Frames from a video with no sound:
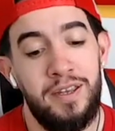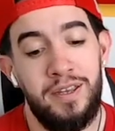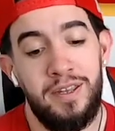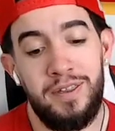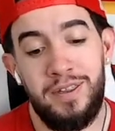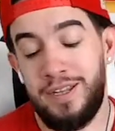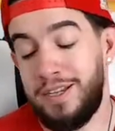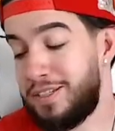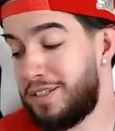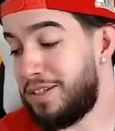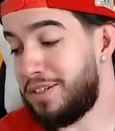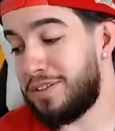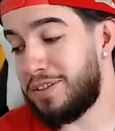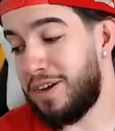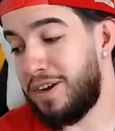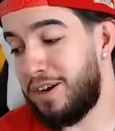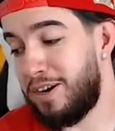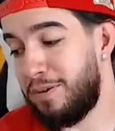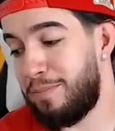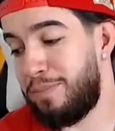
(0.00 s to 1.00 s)
This is
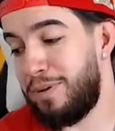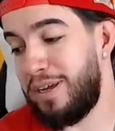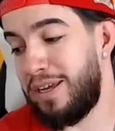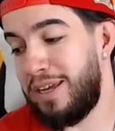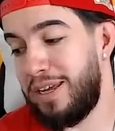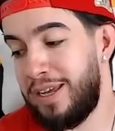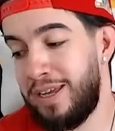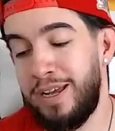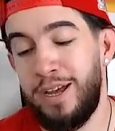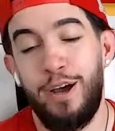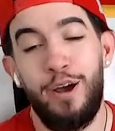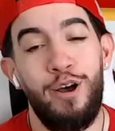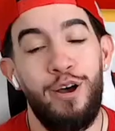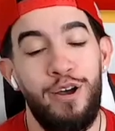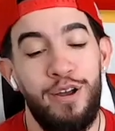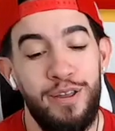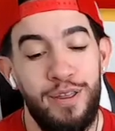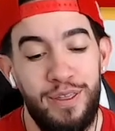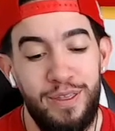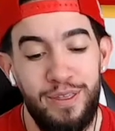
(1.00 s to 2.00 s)
going to be
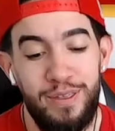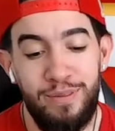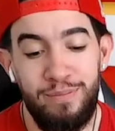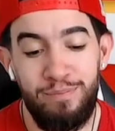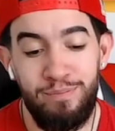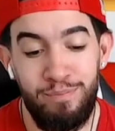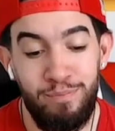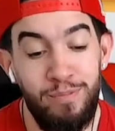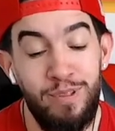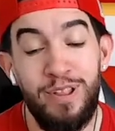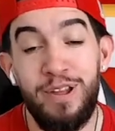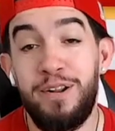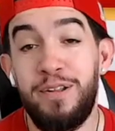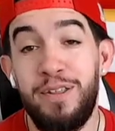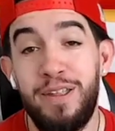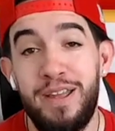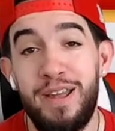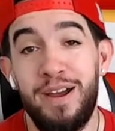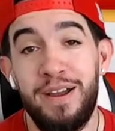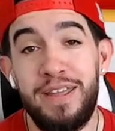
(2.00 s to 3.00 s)

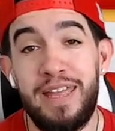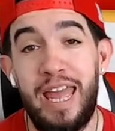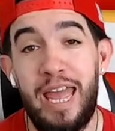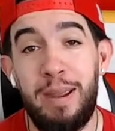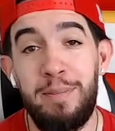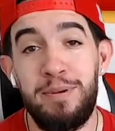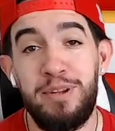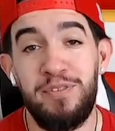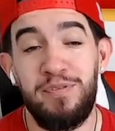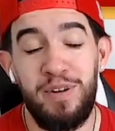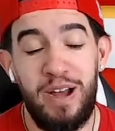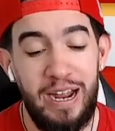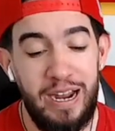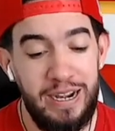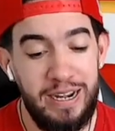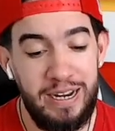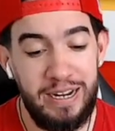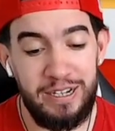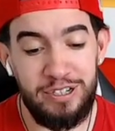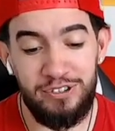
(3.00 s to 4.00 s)
literally a
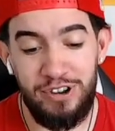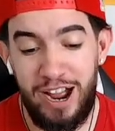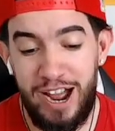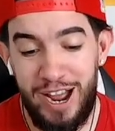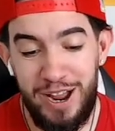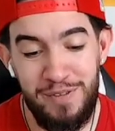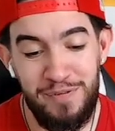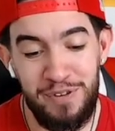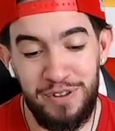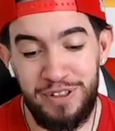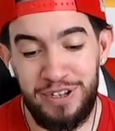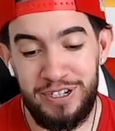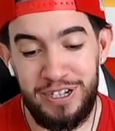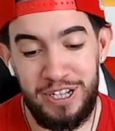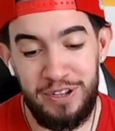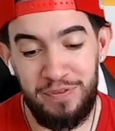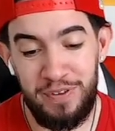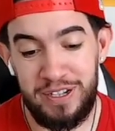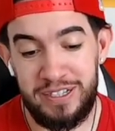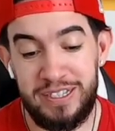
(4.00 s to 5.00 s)
game-defining drive for the
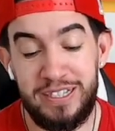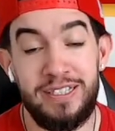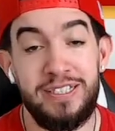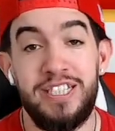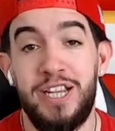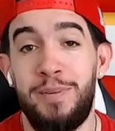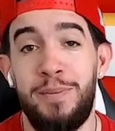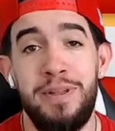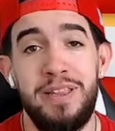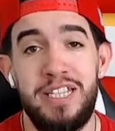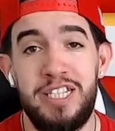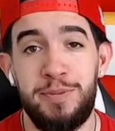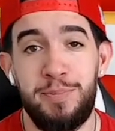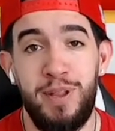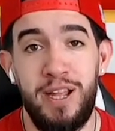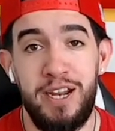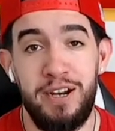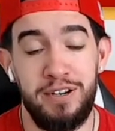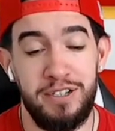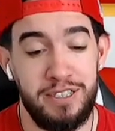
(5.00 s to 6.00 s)
defense and some of these
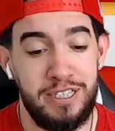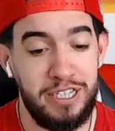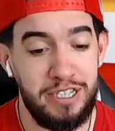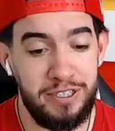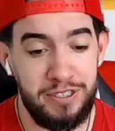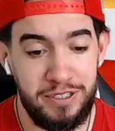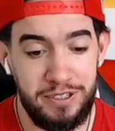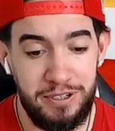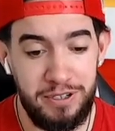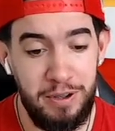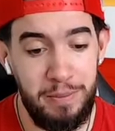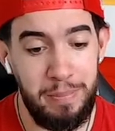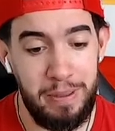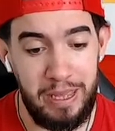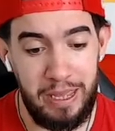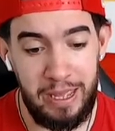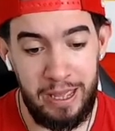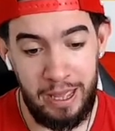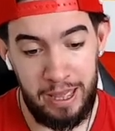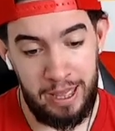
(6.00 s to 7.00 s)
players. This could
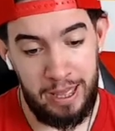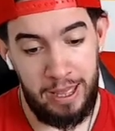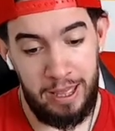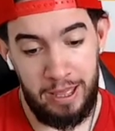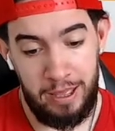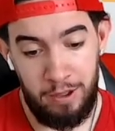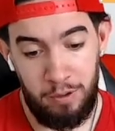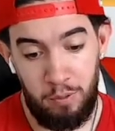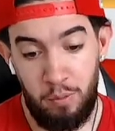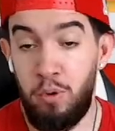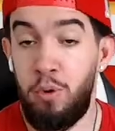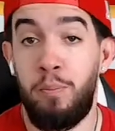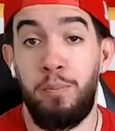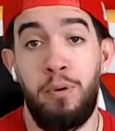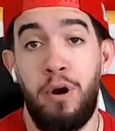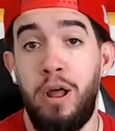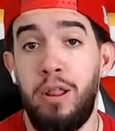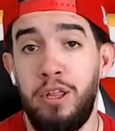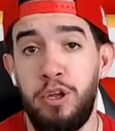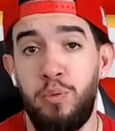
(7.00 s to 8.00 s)
be, well,
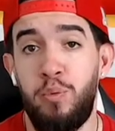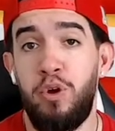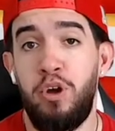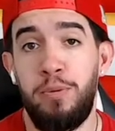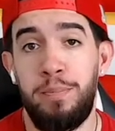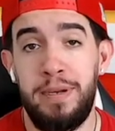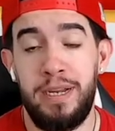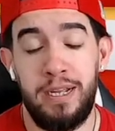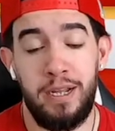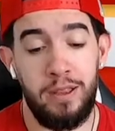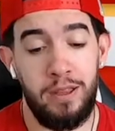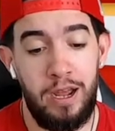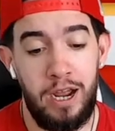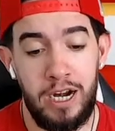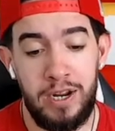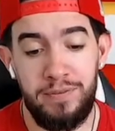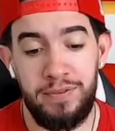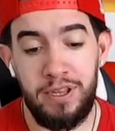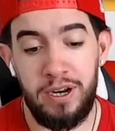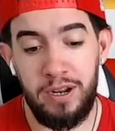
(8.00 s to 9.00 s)
probably will be a lot
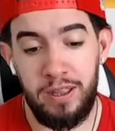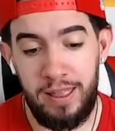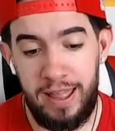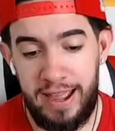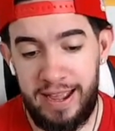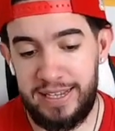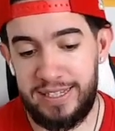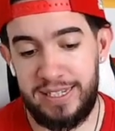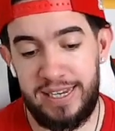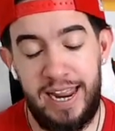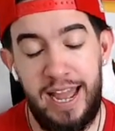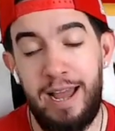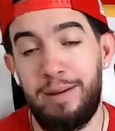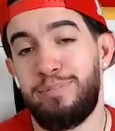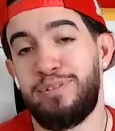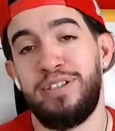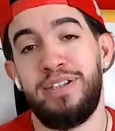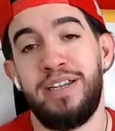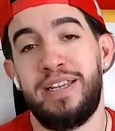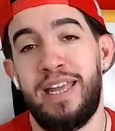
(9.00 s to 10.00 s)
of their last
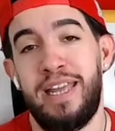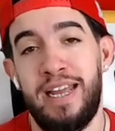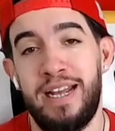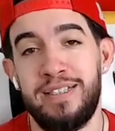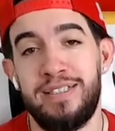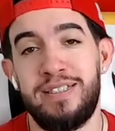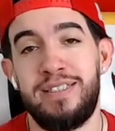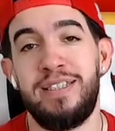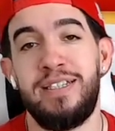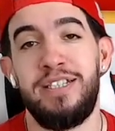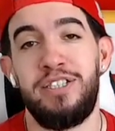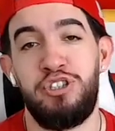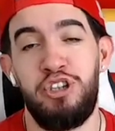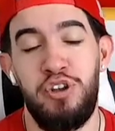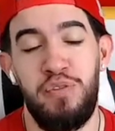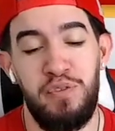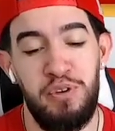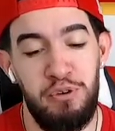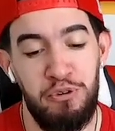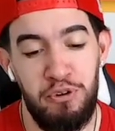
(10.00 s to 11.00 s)
snaps in the Kansas City
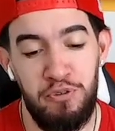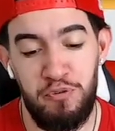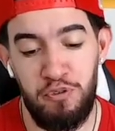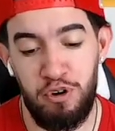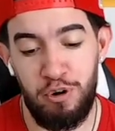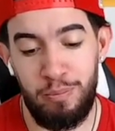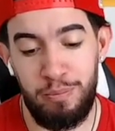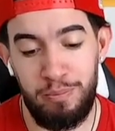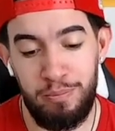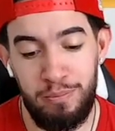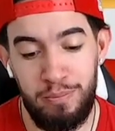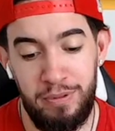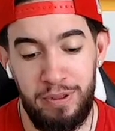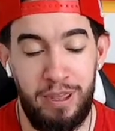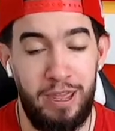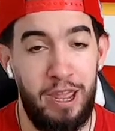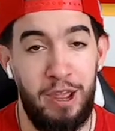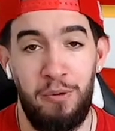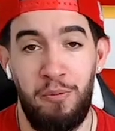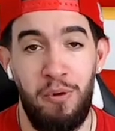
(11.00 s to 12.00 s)
Chief uniform.
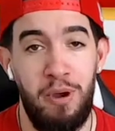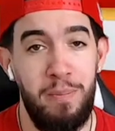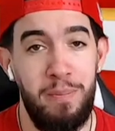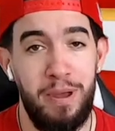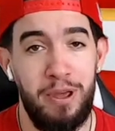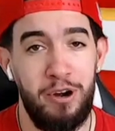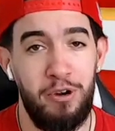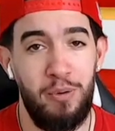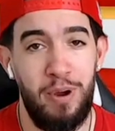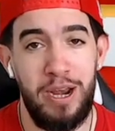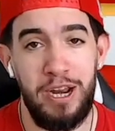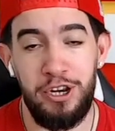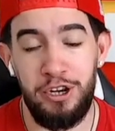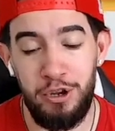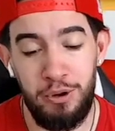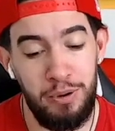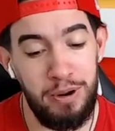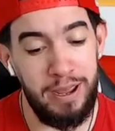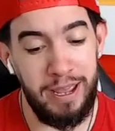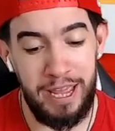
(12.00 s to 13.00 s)
And what better way to
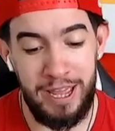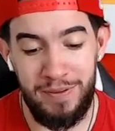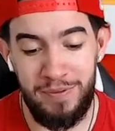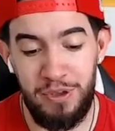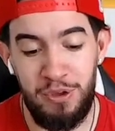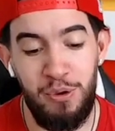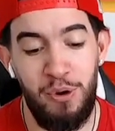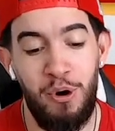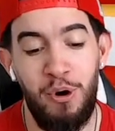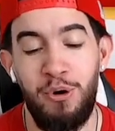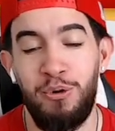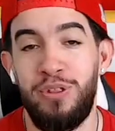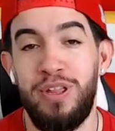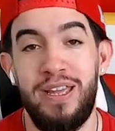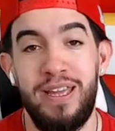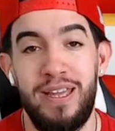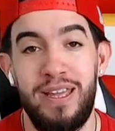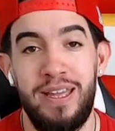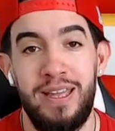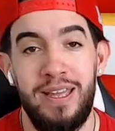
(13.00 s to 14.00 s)
do it if you hold
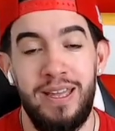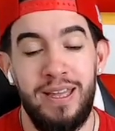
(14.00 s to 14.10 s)
it